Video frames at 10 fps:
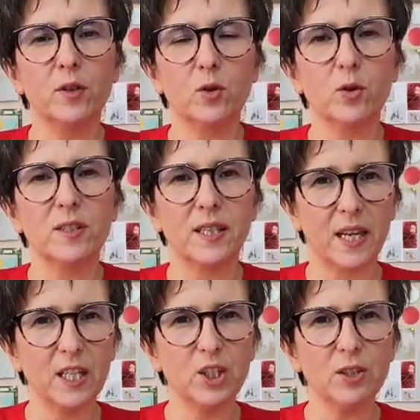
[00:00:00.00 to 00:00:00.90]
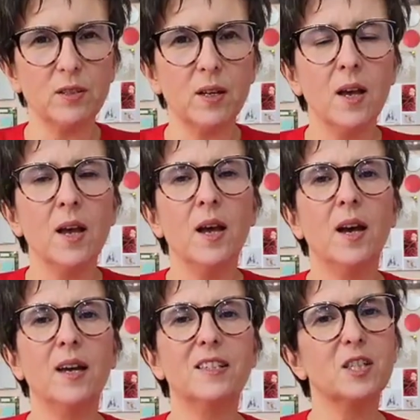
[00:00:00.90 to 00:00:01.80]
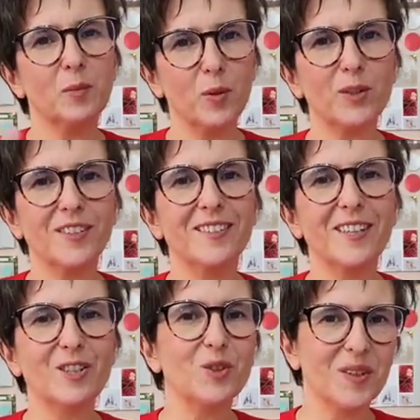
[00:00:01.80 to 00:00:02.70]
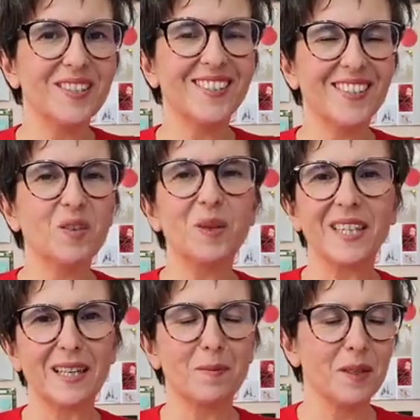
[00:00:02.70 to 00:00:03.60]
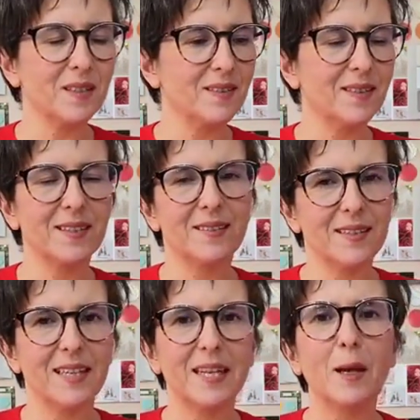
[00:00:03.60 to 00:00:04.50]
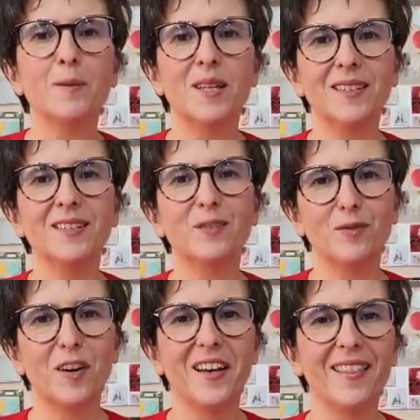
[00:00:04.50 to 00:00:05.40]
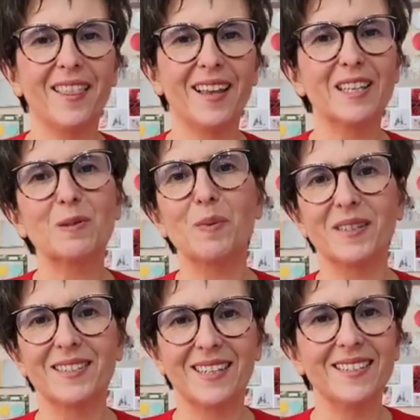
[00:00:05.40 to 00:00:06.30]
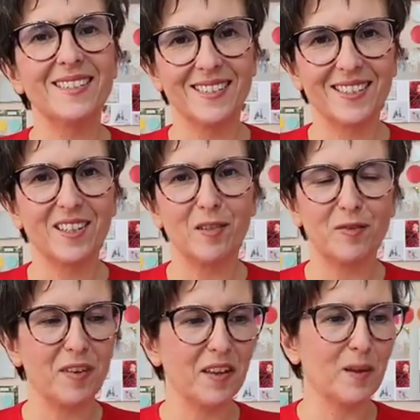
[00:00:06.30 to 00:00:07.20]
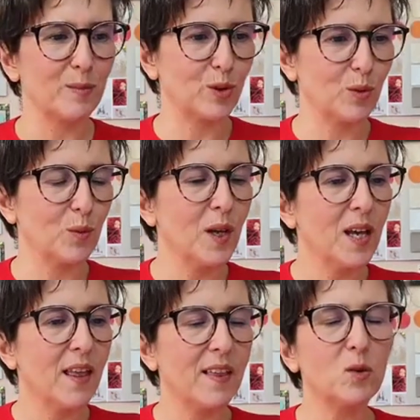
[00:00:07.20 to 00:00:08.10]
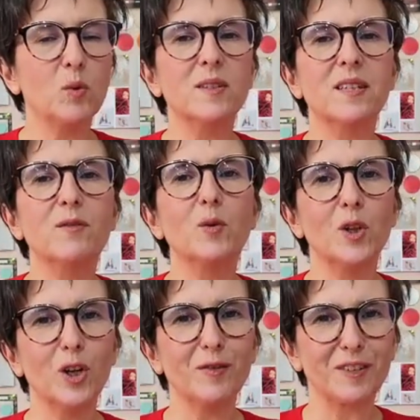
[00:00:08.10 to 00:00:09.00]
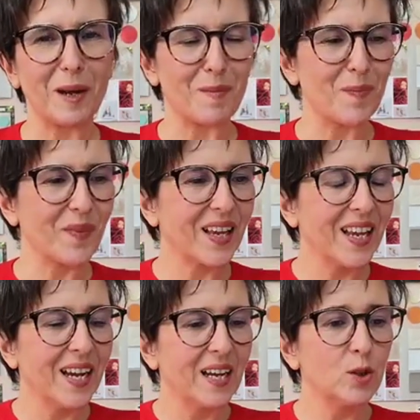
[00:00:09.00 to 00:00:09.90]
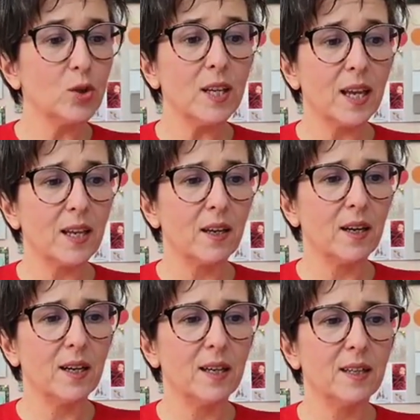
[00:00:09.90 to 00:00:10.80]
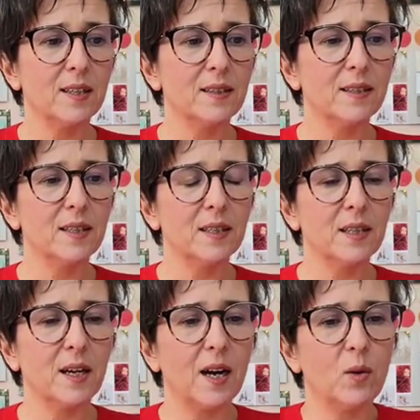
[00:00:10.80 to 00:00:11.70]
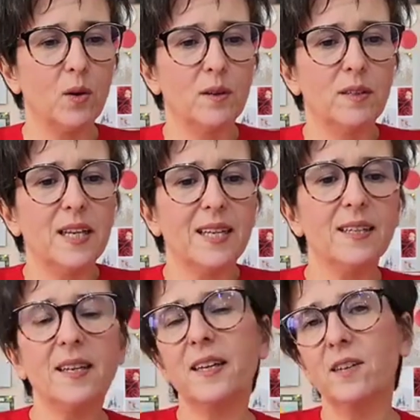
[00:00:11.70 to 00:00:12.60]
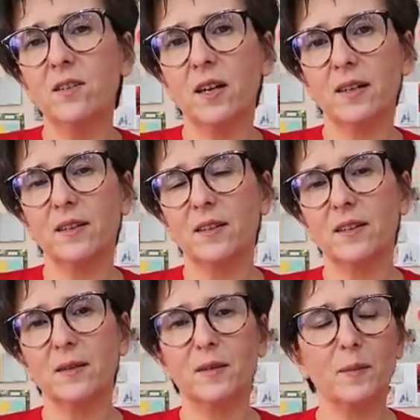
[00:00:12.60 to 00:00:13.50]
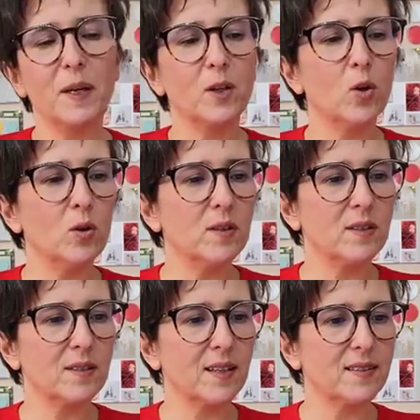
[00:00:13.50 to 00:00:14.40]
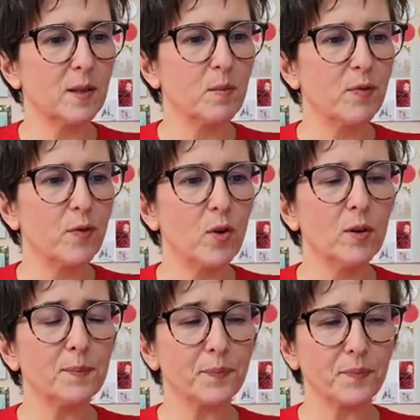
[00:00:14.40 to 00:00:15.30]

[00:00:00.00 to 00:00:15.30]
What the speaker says: a sourcing agent. It's important that you understand what that means, that names identify things, but senses clarify them. So that will save you a lot of time. Today, the idea here and the main goal is, as I said before,